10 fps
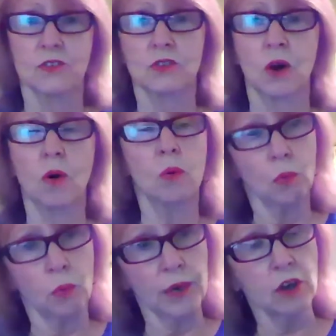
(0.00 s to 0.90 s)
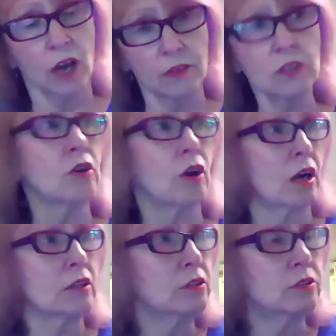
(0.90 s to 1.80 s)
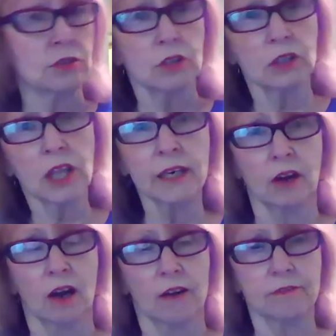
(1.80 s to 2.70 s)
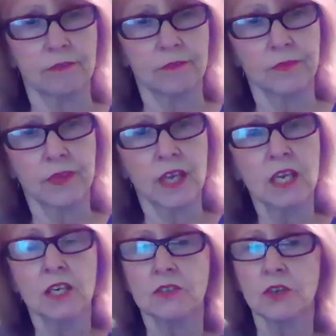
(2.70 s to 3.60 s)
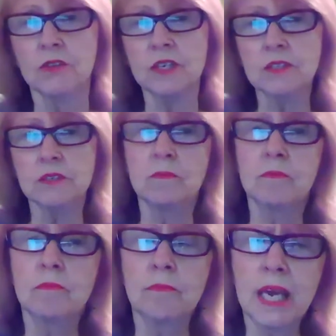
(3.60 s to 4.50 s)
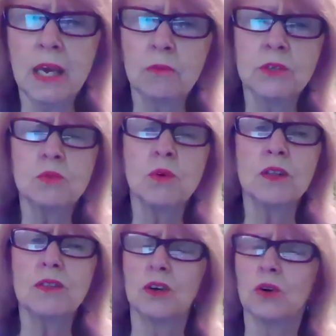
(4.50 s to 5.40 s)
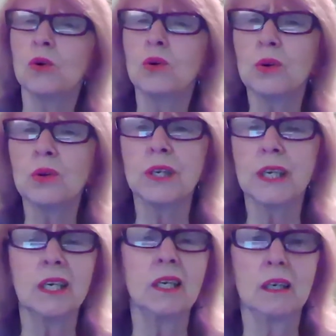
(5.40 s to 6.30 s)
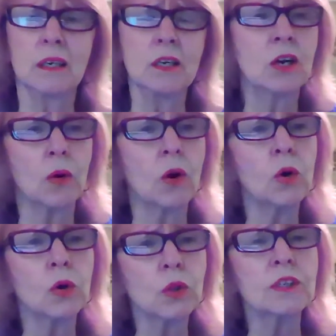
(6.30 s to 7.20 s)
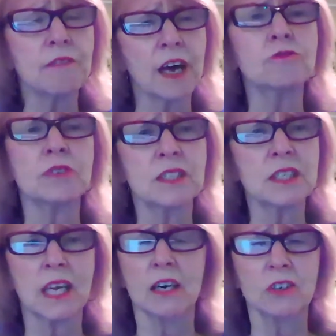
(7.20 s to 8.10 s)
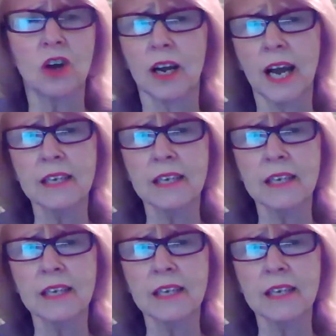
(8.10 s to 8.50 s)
So we taught the dog to turn the light off. So this man was one of the early veterans to get a dog.